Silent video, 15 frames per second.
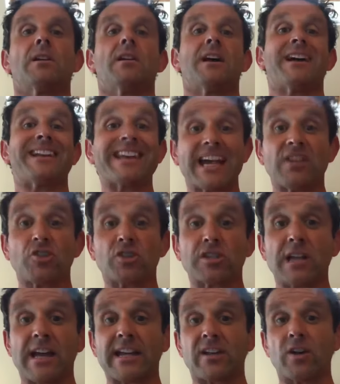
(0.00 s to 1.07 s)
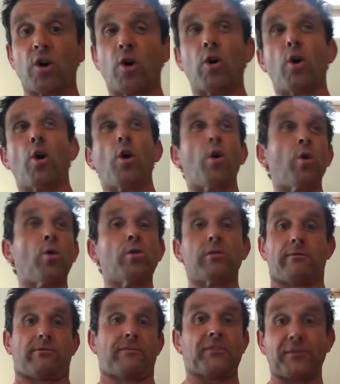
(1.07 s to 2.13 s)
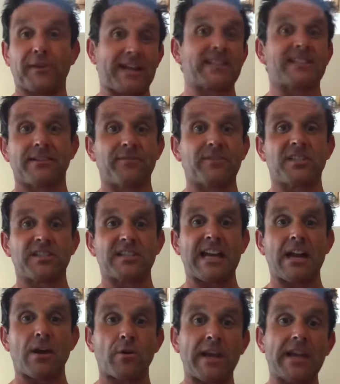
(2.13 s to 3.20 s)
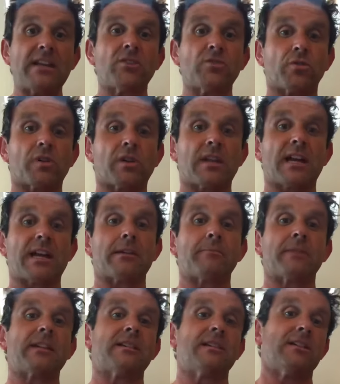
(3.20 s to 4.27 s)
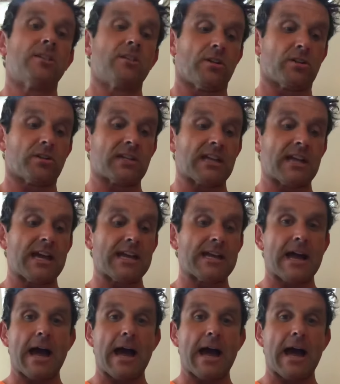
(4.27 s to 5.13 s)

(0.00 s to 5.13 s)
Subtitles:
Again, just like all 3 activities now, indoor climbing, okay,